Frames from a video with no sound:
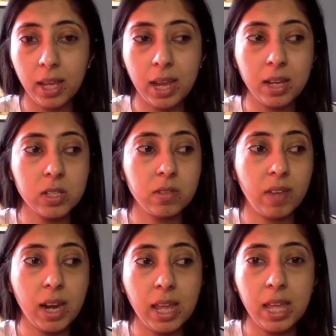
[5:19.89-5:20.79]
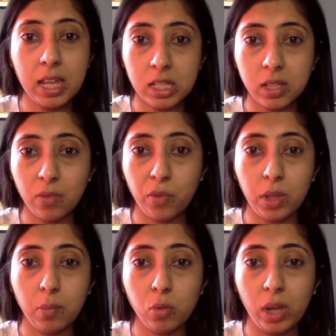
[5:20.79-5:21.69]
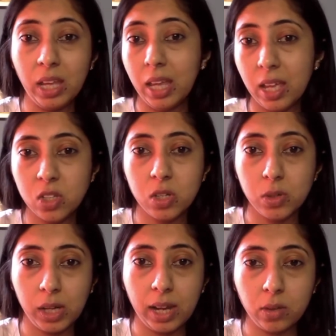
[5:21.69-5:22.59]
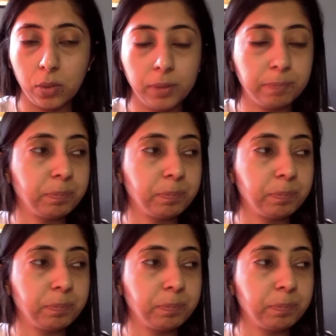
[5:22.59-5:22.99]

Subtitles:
it is very easy for them to engage and relate to it.